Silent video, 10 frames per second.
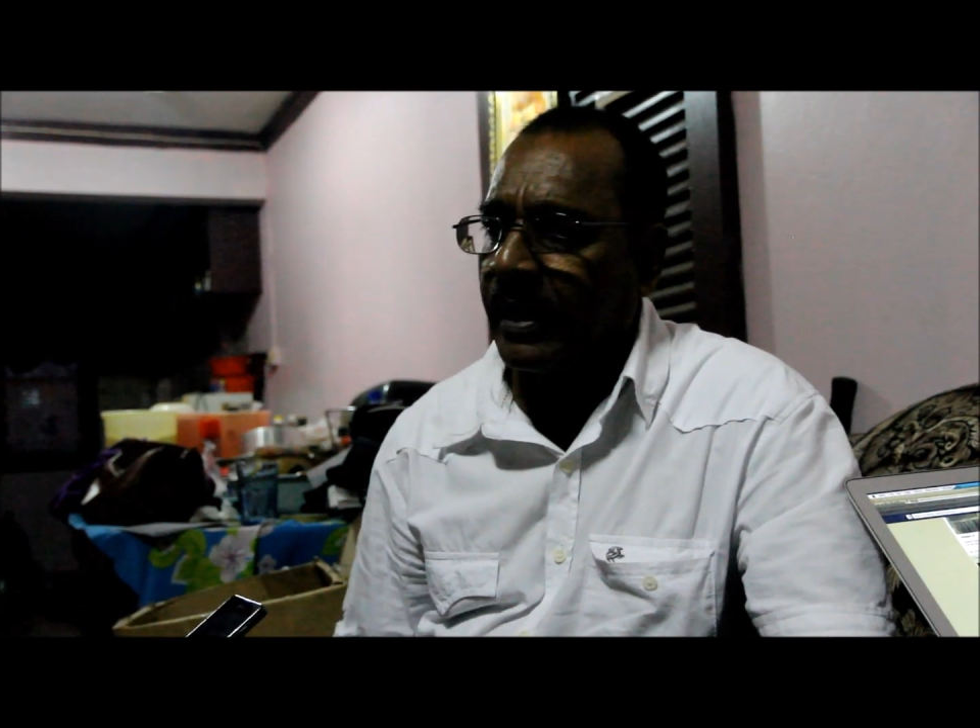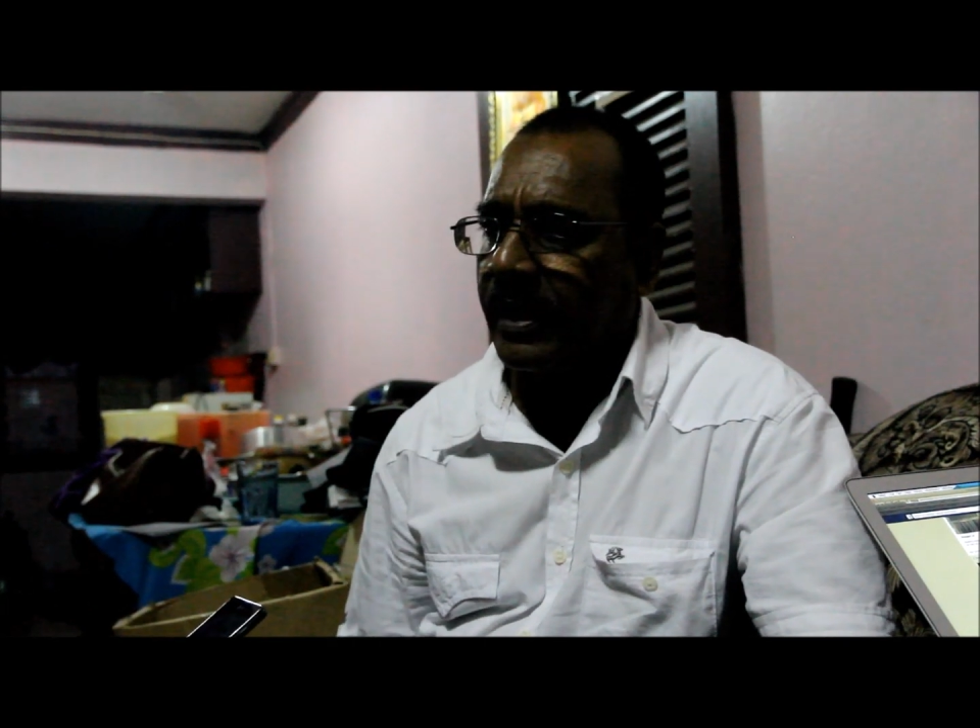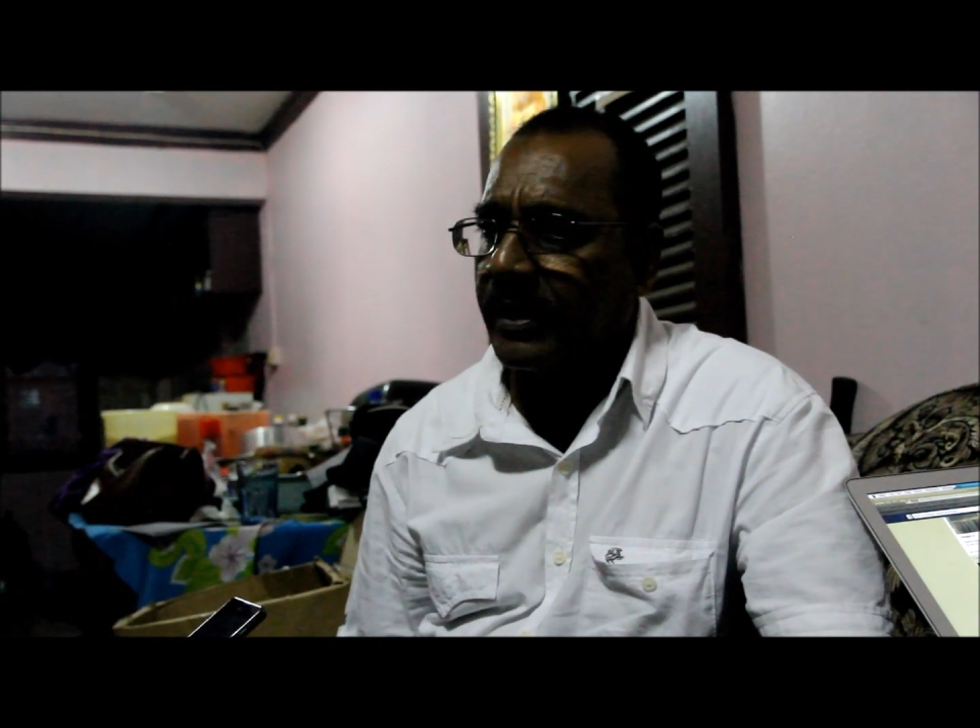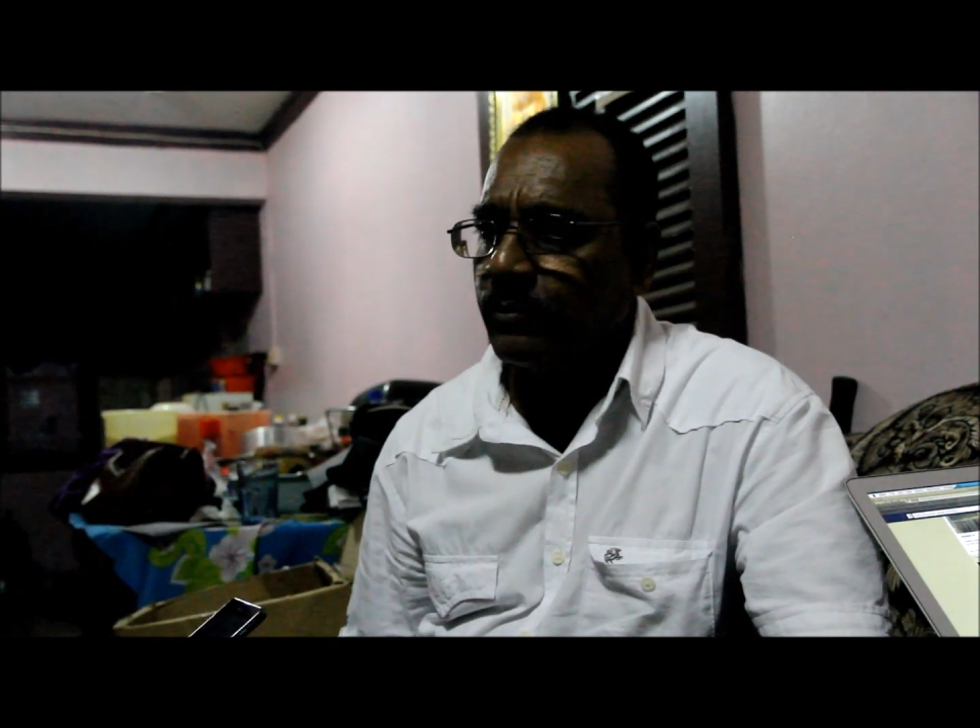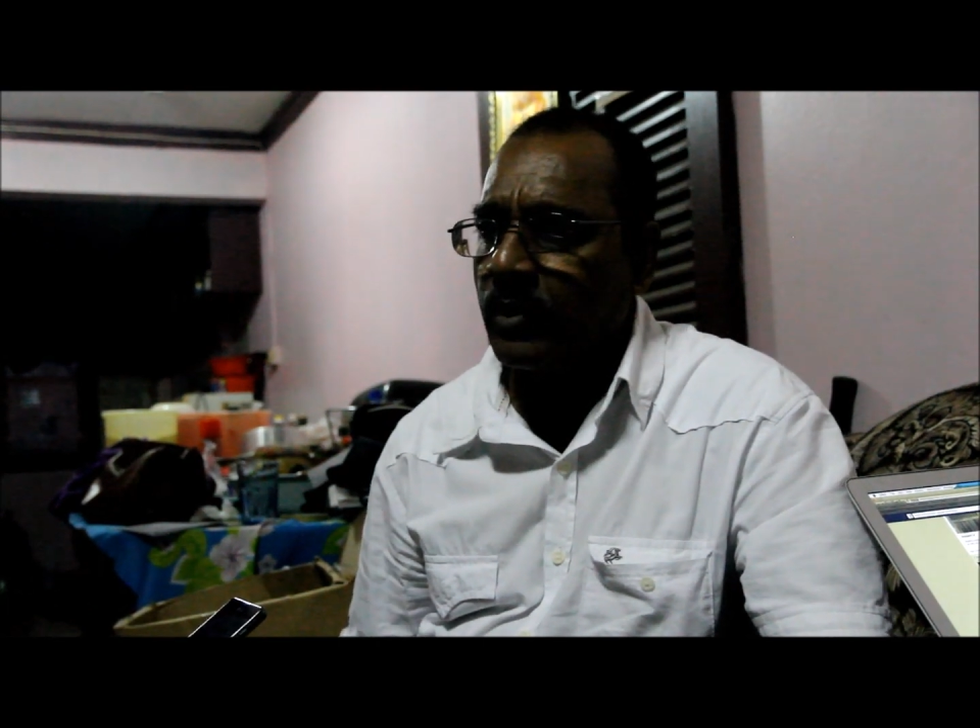
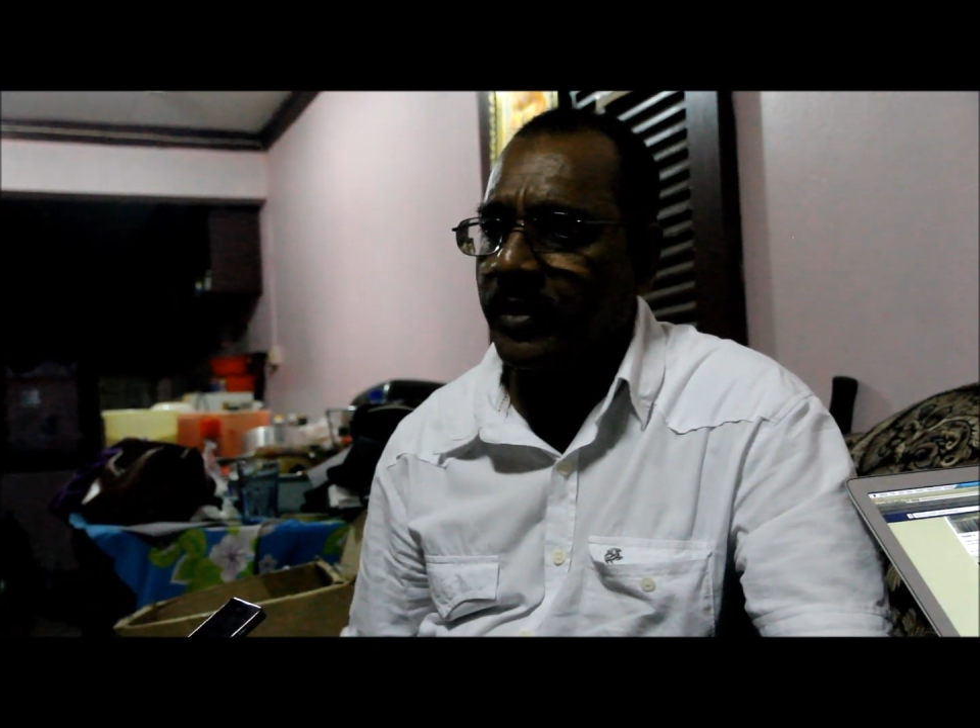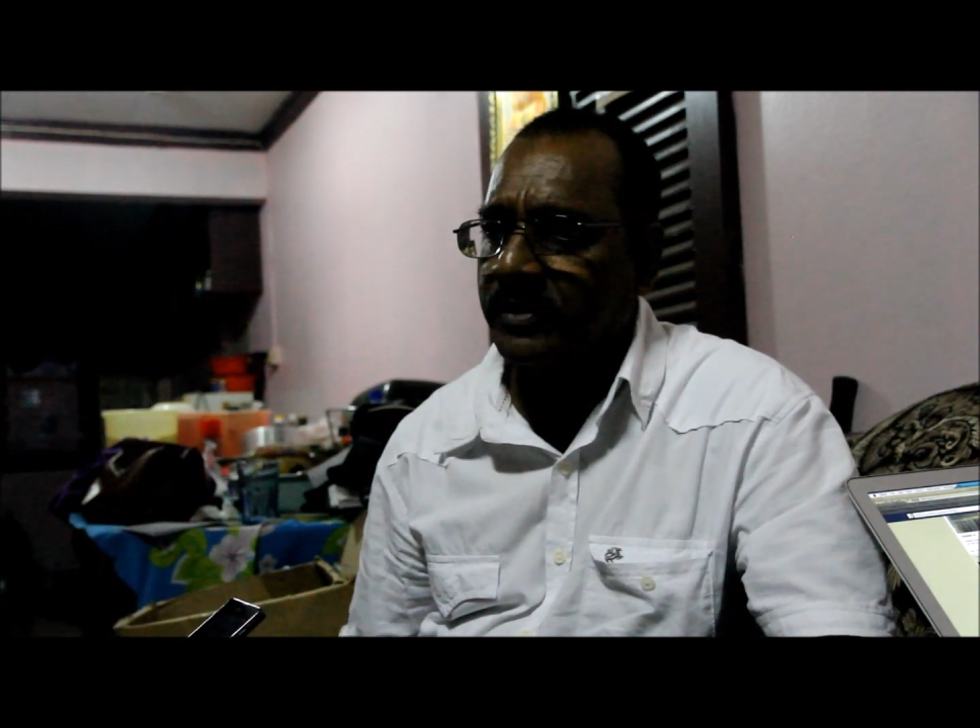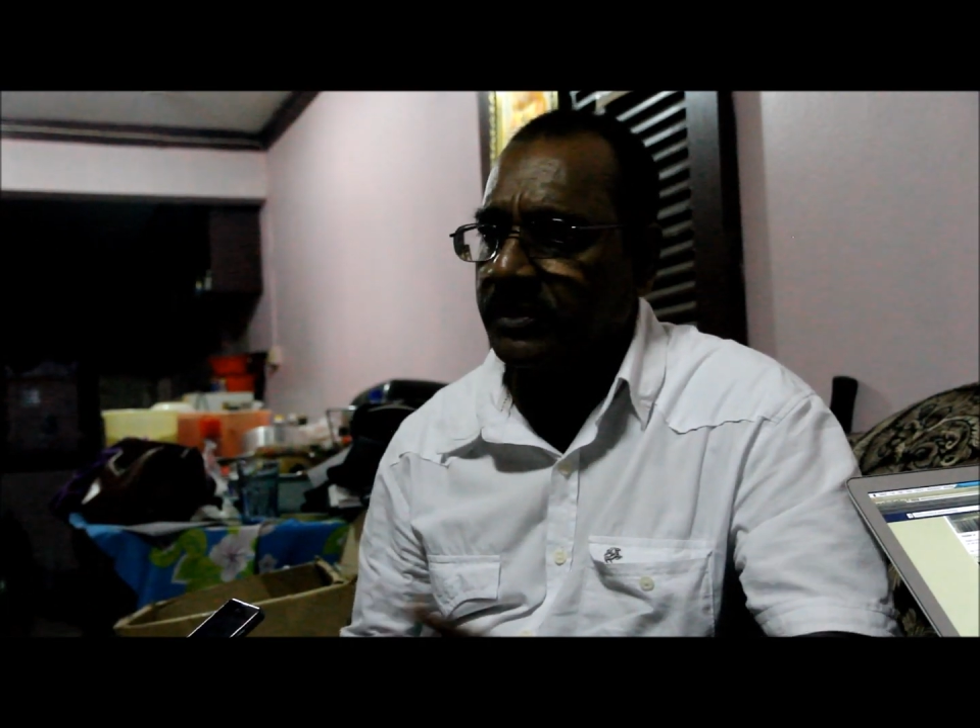and we were